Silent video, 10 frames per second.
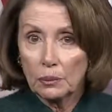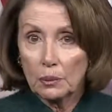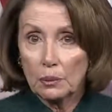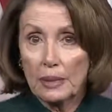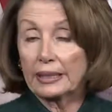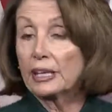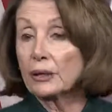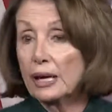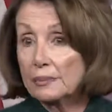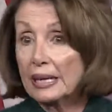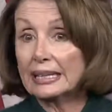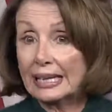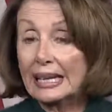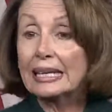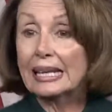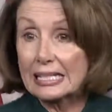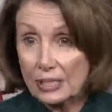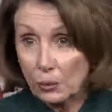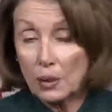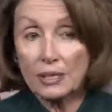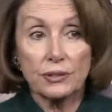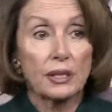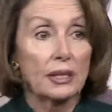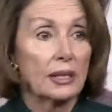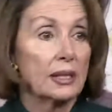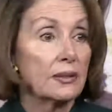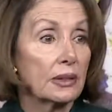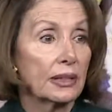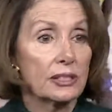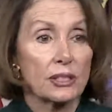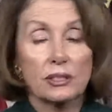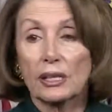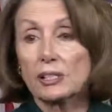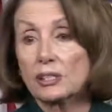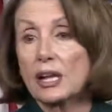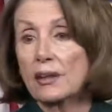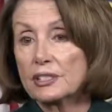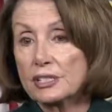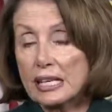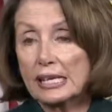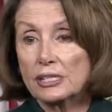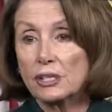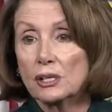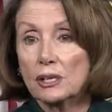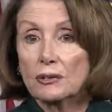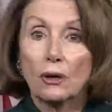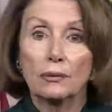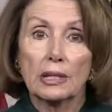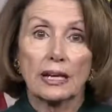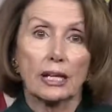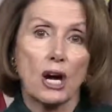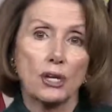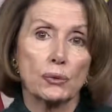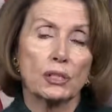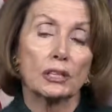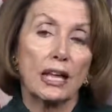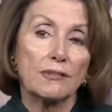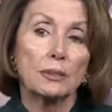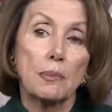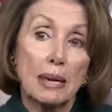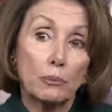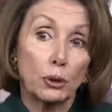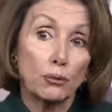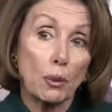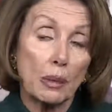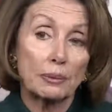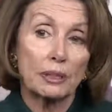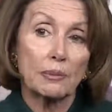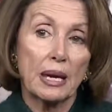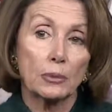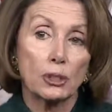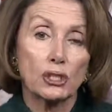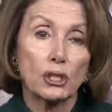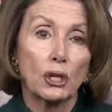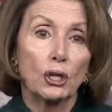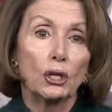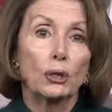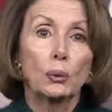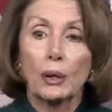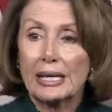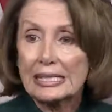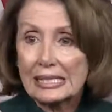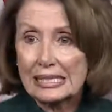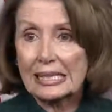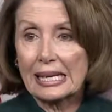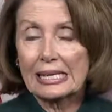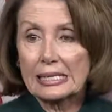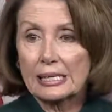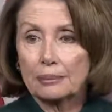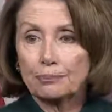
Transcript: Medicare and Medicaid as it was in the legislation. Now the states, there are over like 111 Republican members who are in states